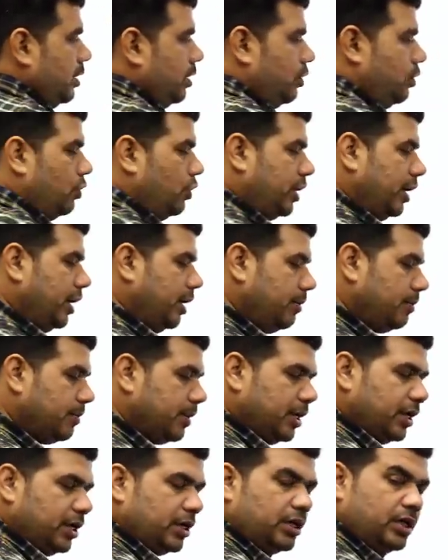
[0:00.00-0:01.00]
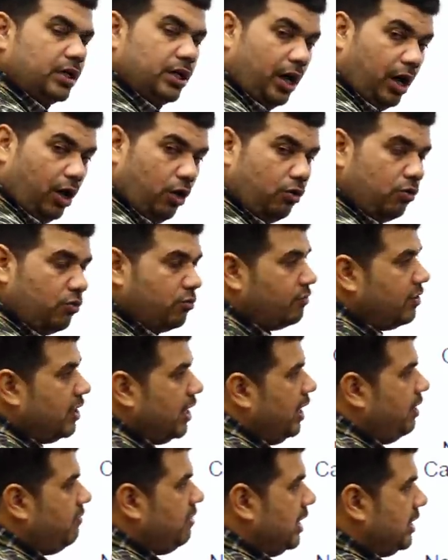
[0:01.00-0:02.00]
okay. Now we
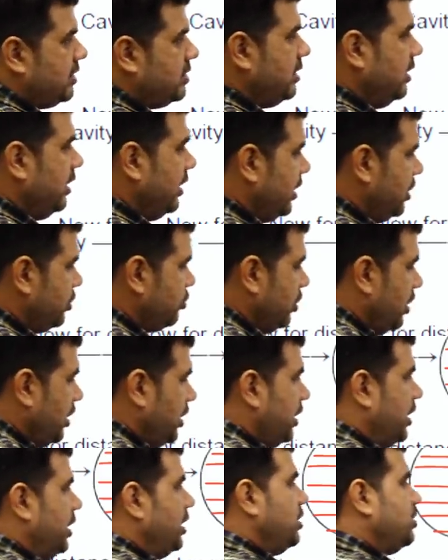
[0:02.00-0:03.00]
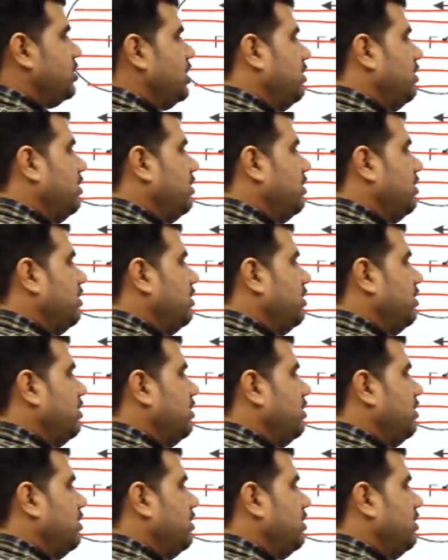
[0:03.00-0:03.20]
have acceleration, initial